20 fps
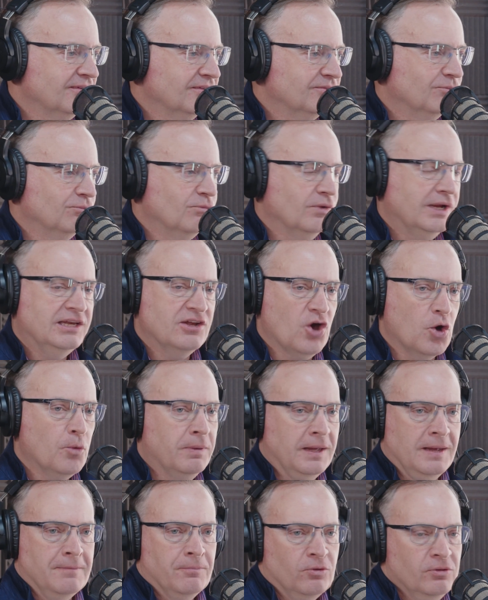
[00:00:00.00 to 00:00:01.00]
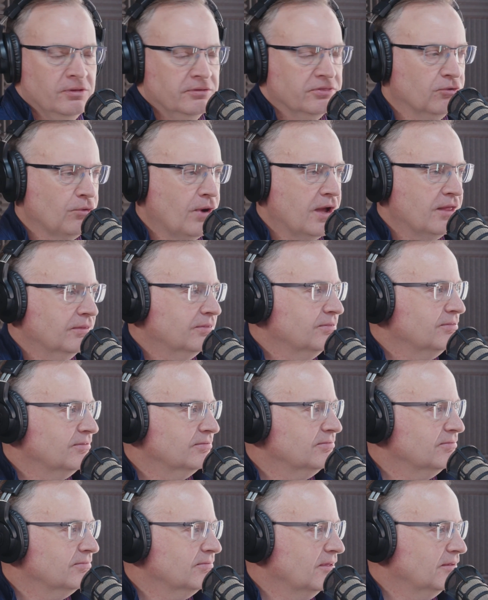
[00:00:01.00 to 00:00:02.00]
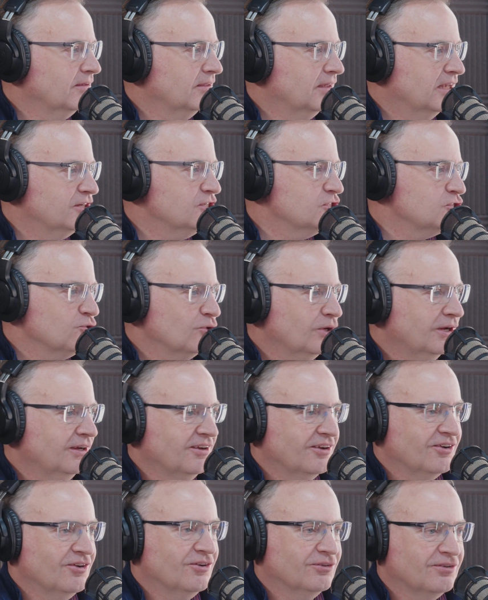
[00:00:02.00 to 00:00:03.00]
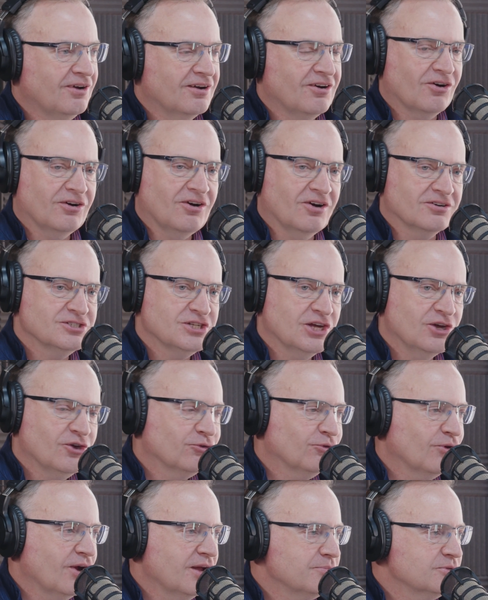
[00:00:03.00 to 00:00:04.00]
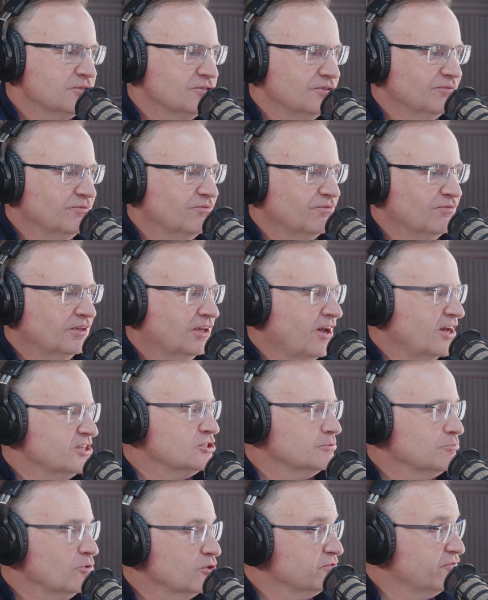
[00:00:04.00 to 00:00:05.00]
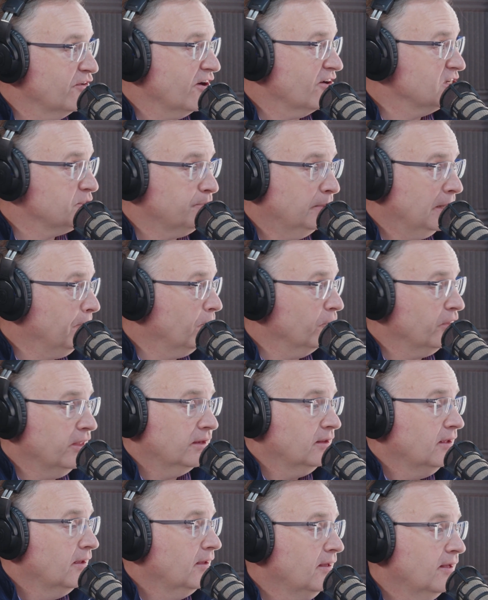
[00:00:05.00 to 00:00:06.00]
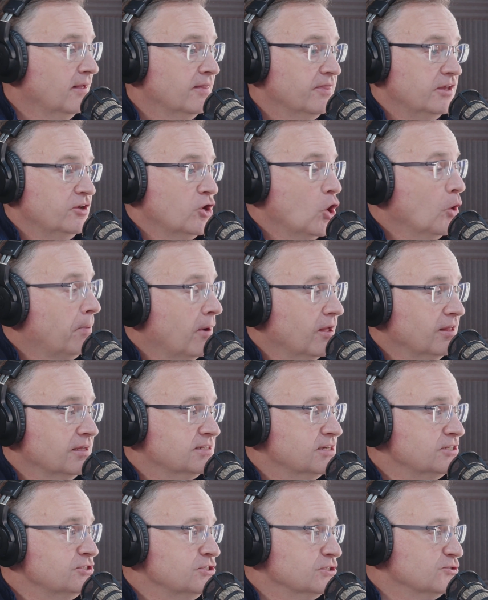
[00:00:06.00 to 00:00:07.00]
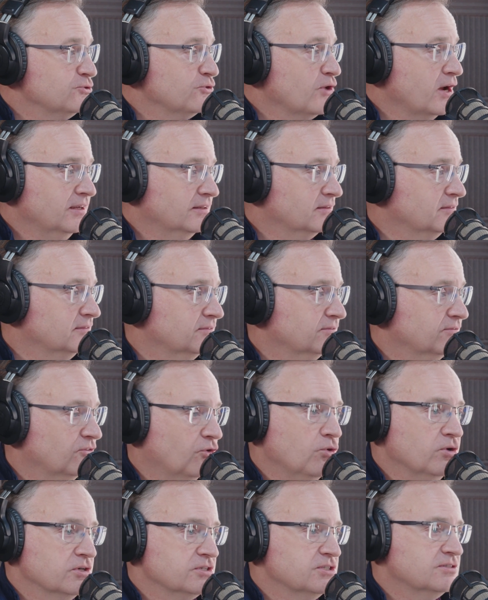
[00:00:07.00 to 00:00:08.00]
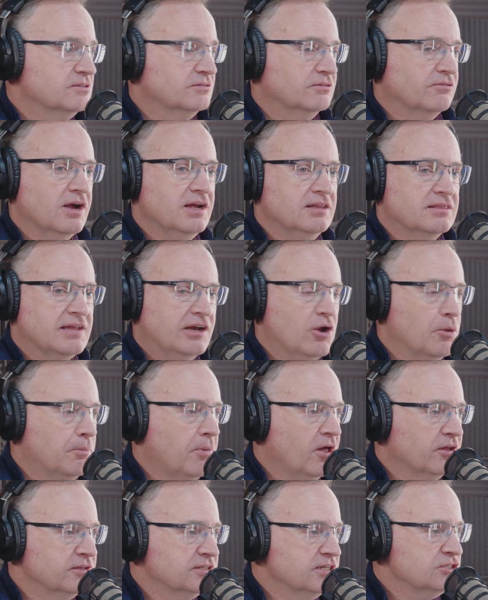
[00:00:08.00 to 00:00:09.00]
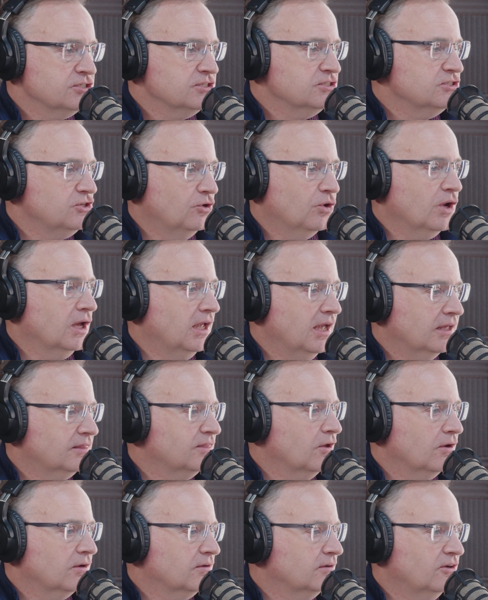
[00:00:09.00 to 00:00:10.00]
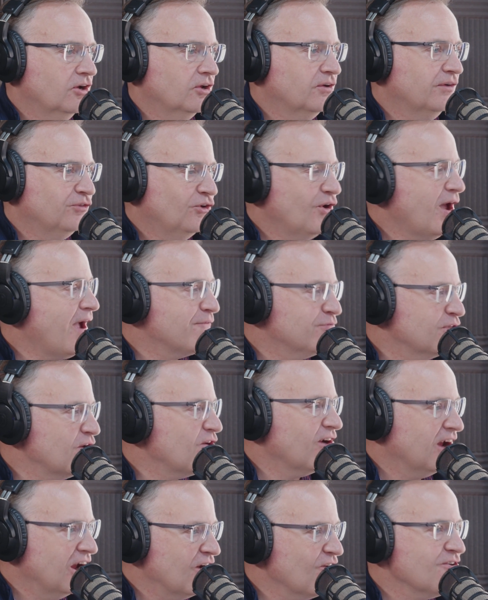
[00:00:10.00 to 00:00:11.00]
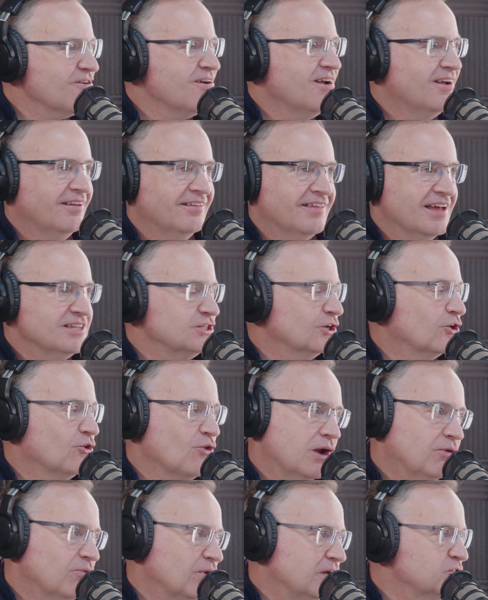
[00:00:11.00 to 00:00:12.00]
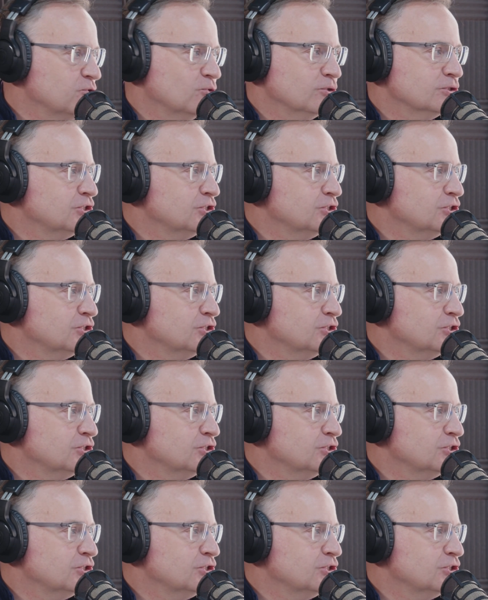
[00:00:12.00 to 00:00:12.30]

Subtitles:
we know people throughout industry, our sales reps and customers, various people that know politicians, right? Yeah. Of course, right? They know politicians. You can get their, if you have their ear, that's a great resource to